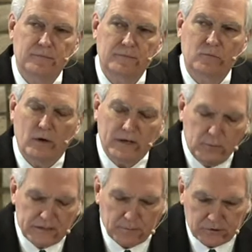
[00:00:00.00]
What are
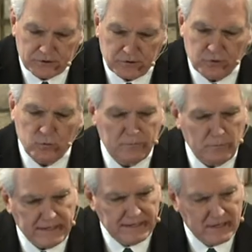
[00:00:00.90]
we supposed to do when
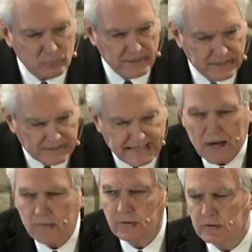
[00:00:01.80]
we
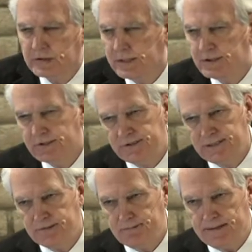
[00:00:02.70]
encounter
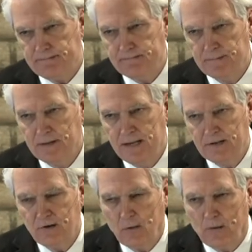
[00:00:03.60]
such men?
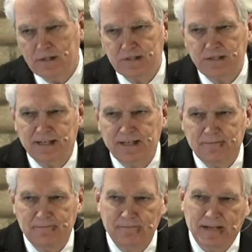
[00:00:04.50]
You know, I watched,
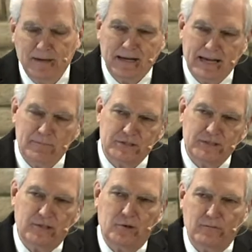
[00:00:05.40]
I'm a
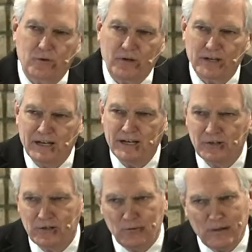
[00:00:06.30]
sucker for a
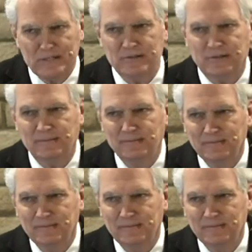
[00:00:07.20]
good Western.